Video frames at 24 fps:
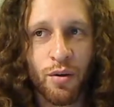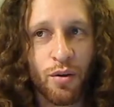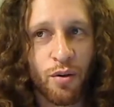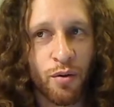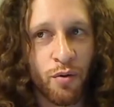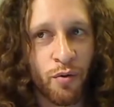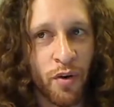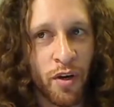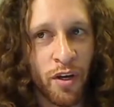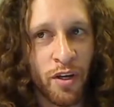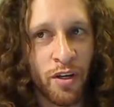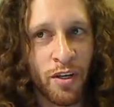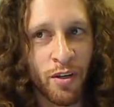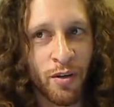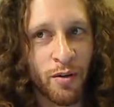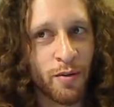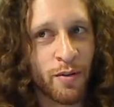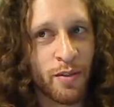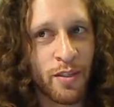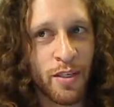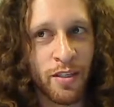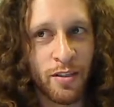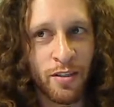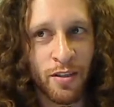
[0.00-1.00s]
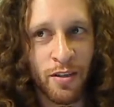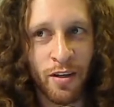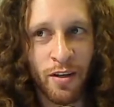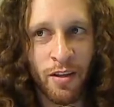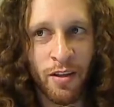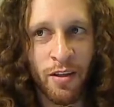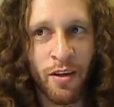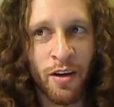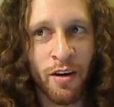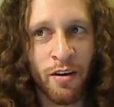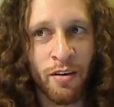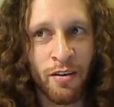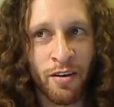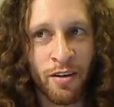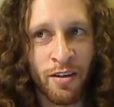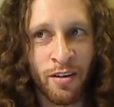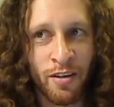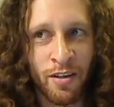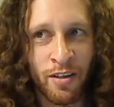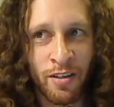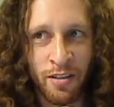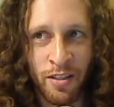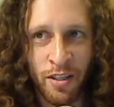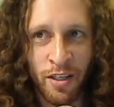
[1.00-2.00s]
The radio says another
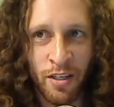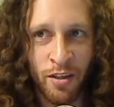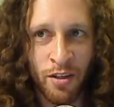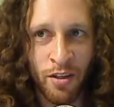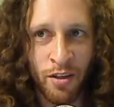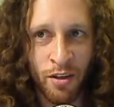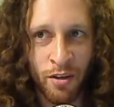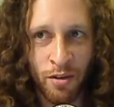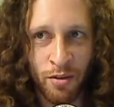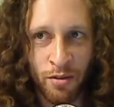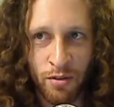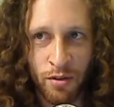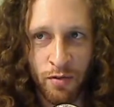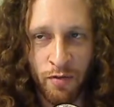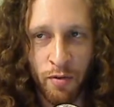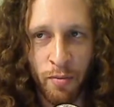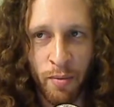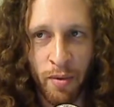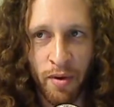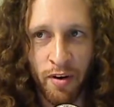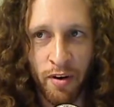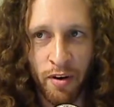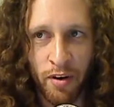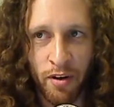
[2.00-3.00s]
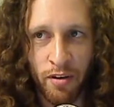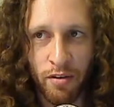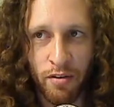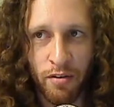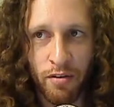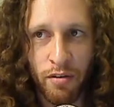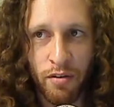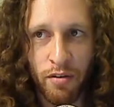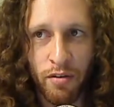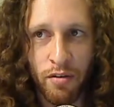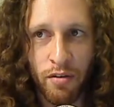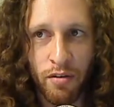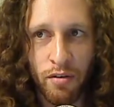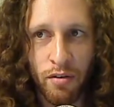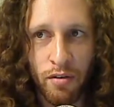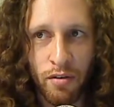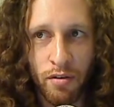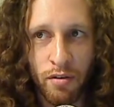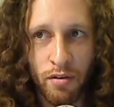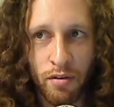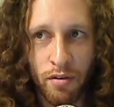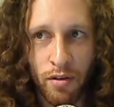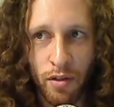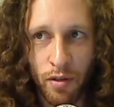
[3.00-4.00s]
hurricane has hit the coast of America,
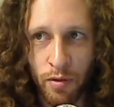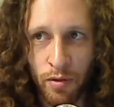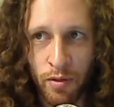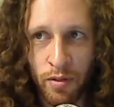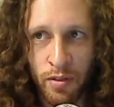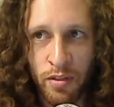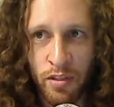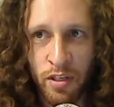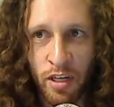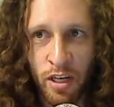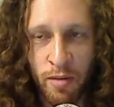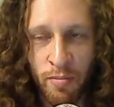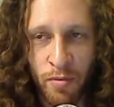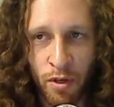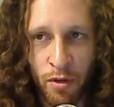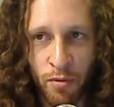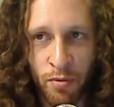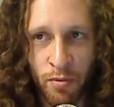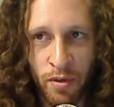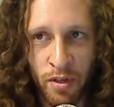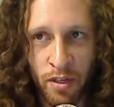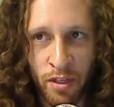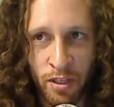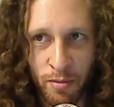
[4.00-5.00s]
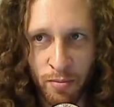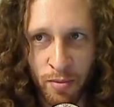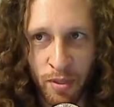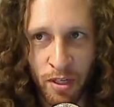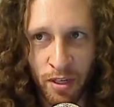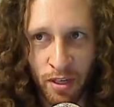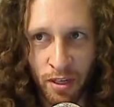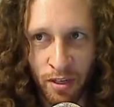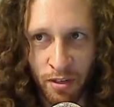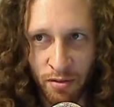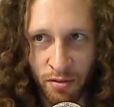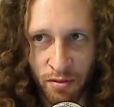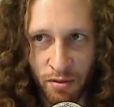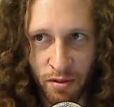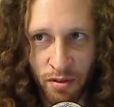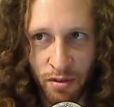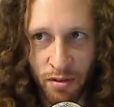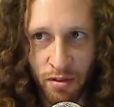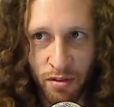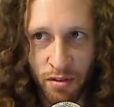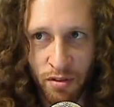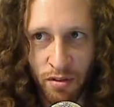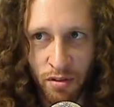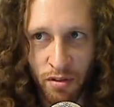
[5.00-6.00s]
that this time no one has been killed.
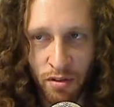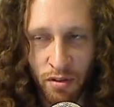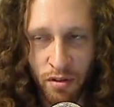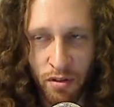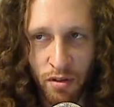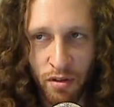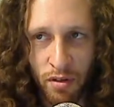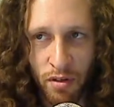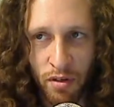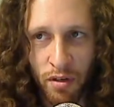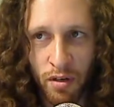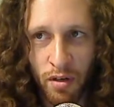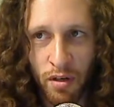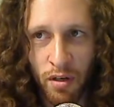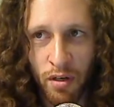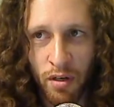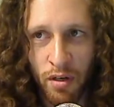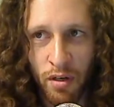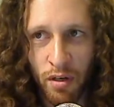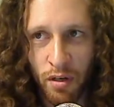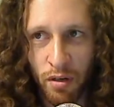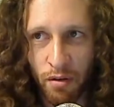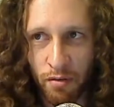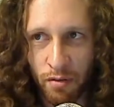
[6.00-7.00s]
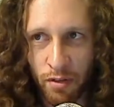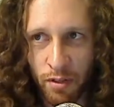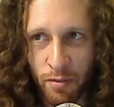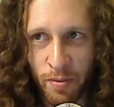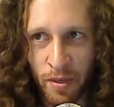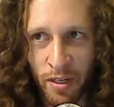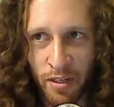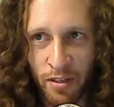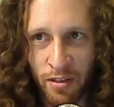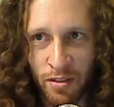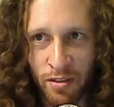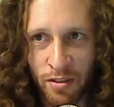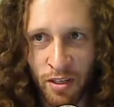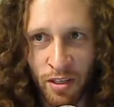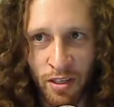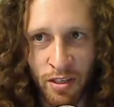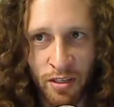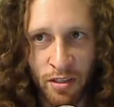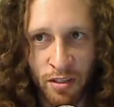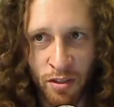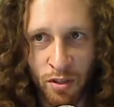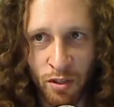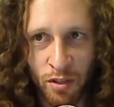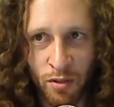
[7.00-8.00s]
A respected
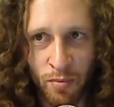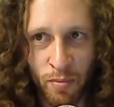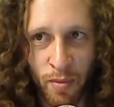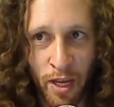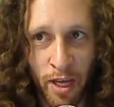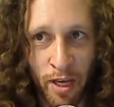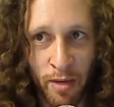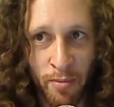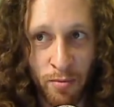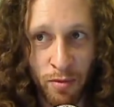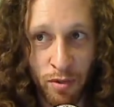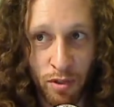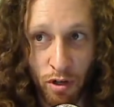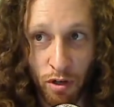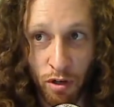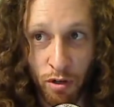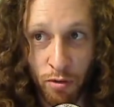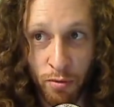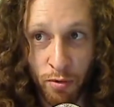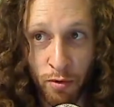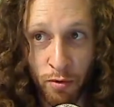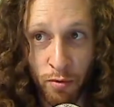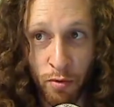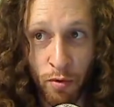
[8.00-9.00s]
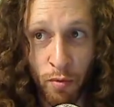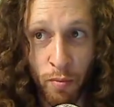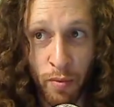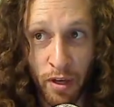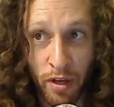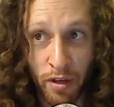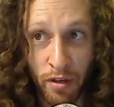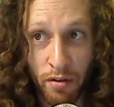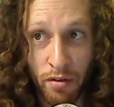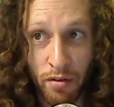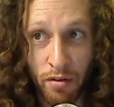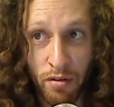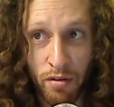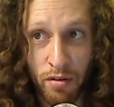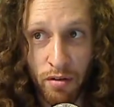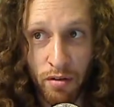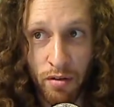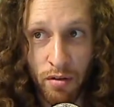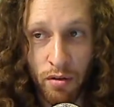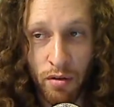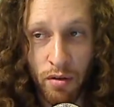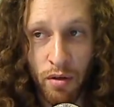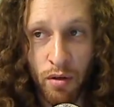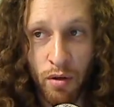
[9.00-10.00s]
scientist blames global warming,
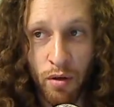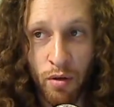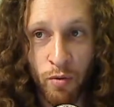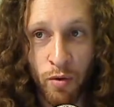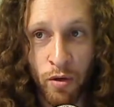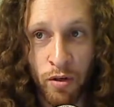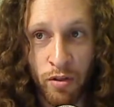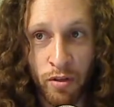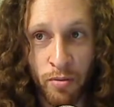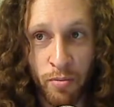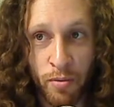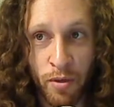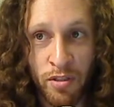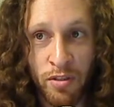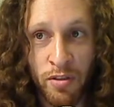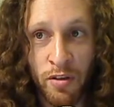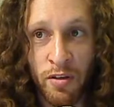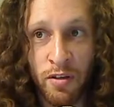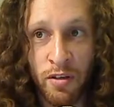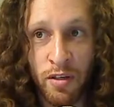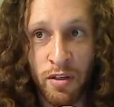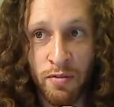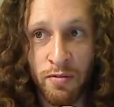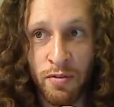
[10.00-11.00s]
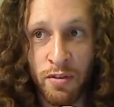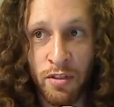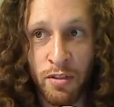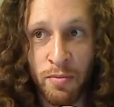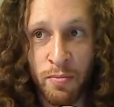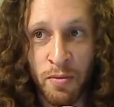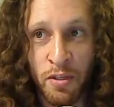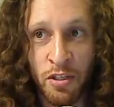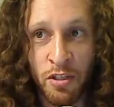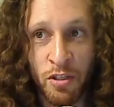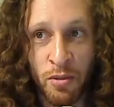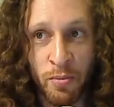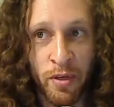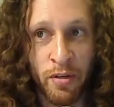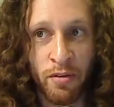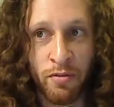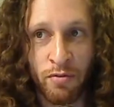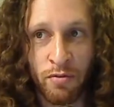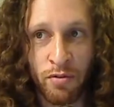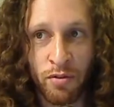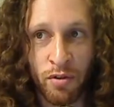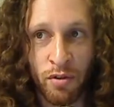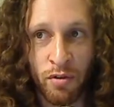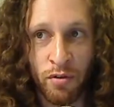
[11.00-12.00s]
while the president gives a speech
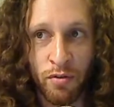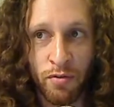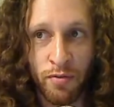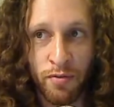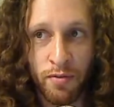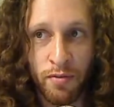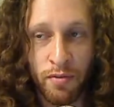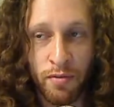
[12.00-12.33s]
about resolve.